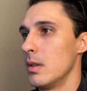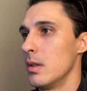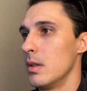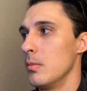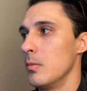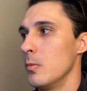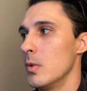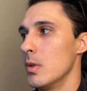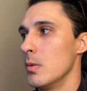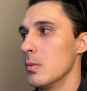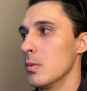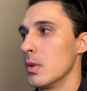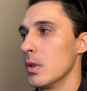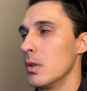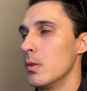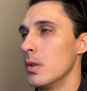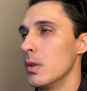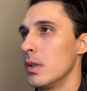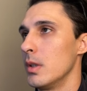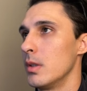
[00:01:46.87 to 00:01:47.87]
what we're
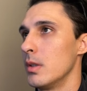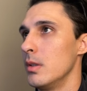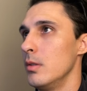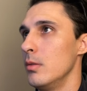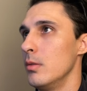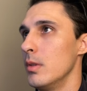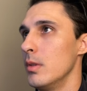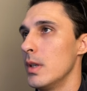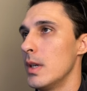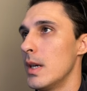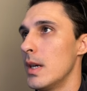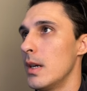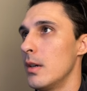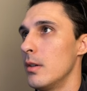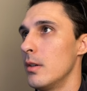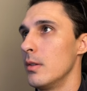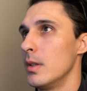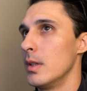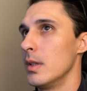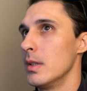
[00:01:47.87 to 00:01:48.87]
going to do
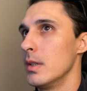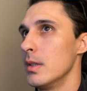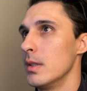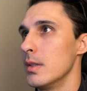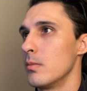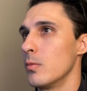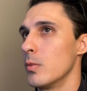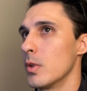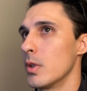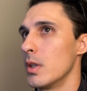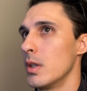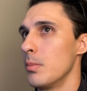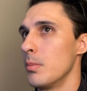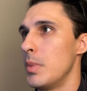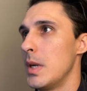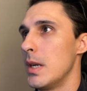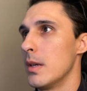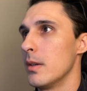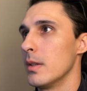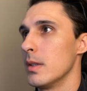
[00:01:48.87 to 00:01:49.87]
now is we're going to
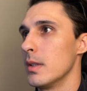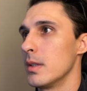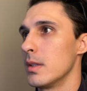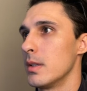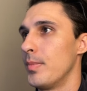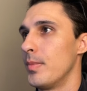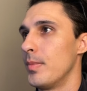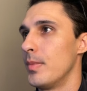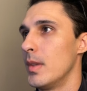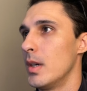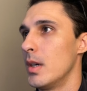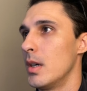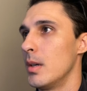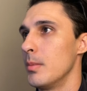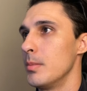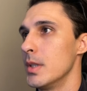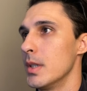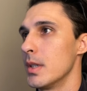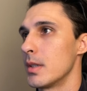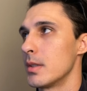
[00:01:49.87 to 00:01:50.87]
parent the
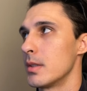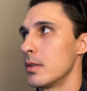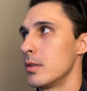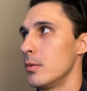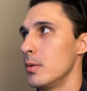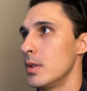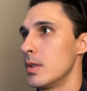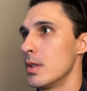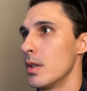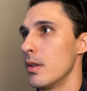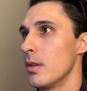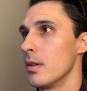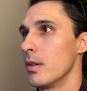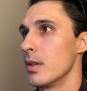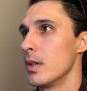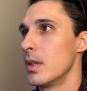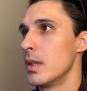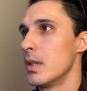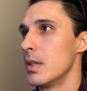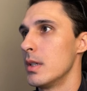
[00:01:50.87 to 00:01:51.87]
objects to each other.
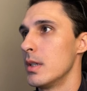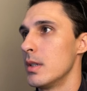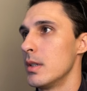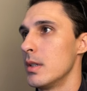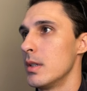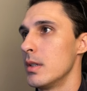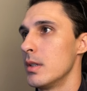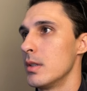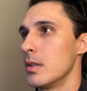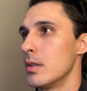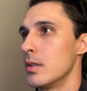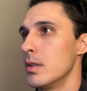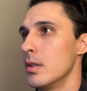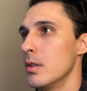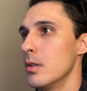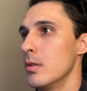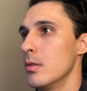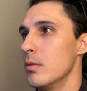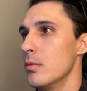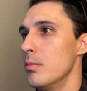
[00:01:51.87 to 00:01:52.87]

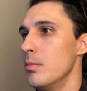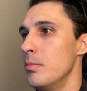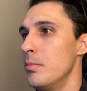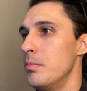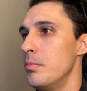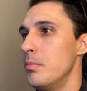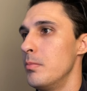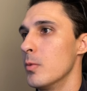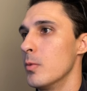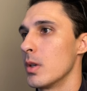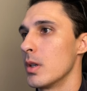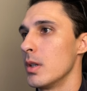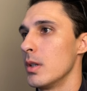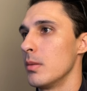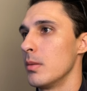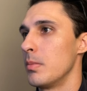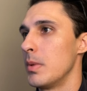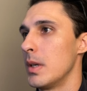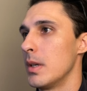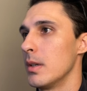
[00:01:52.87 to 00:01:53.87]
So we're going to
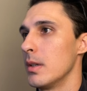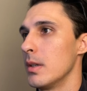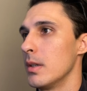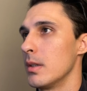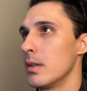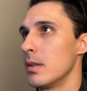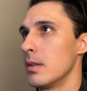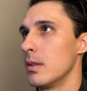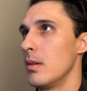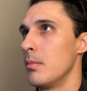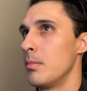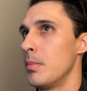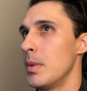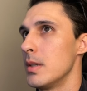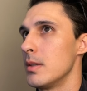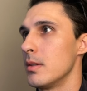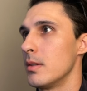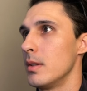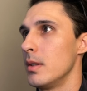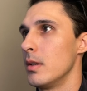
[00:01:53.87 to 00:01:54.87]
parent
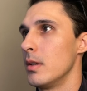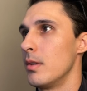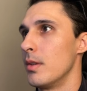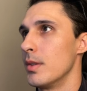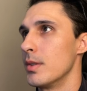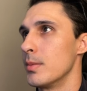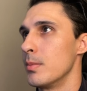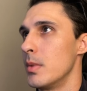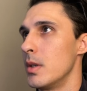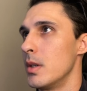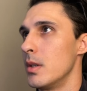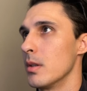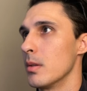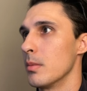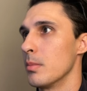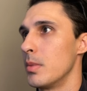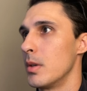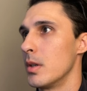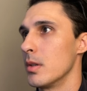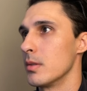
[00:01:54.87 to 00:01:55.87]
basically all the smaller
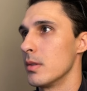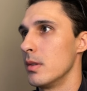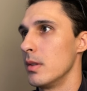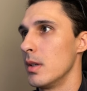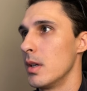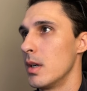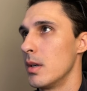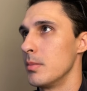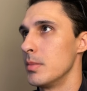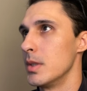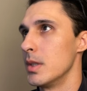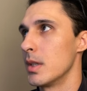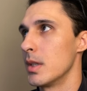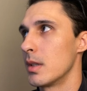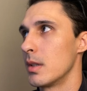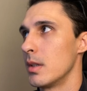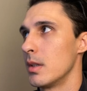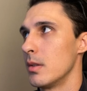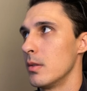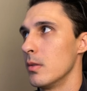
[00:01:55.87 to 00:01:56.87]
parts of the
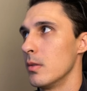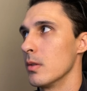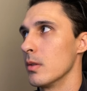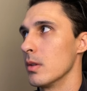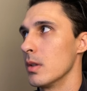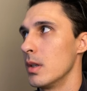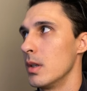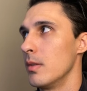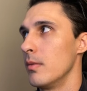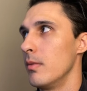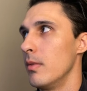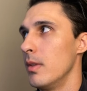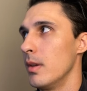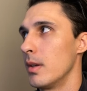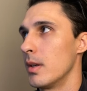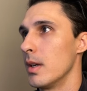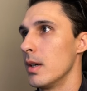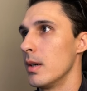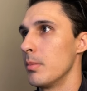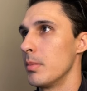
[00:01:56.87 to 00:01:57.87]
object or of the
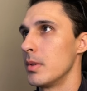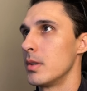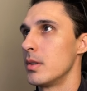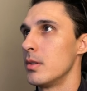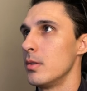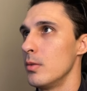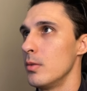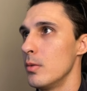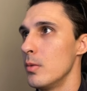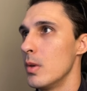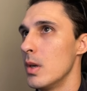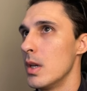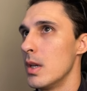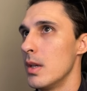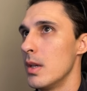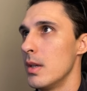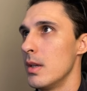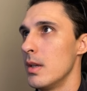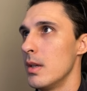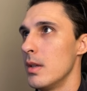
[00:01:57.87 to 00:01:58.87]
cup to
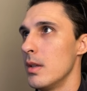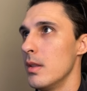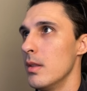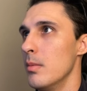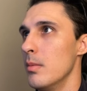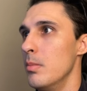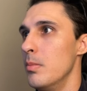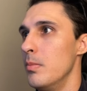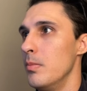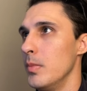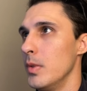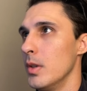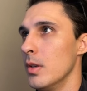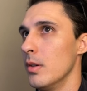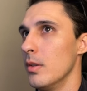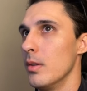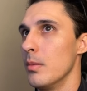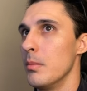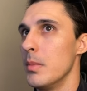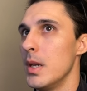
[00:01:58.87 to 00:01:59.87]
the,
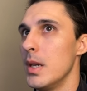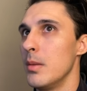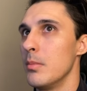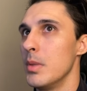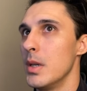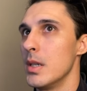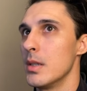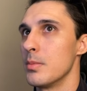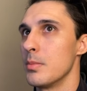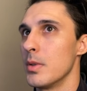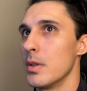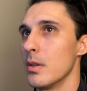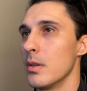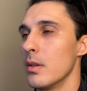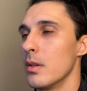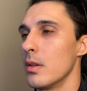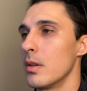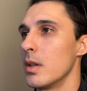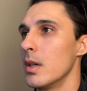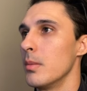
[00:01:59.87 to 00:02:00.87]
the main base part of
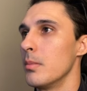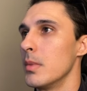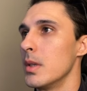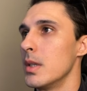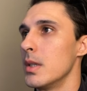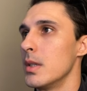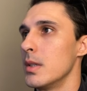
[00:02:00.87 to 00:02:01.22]
the cup.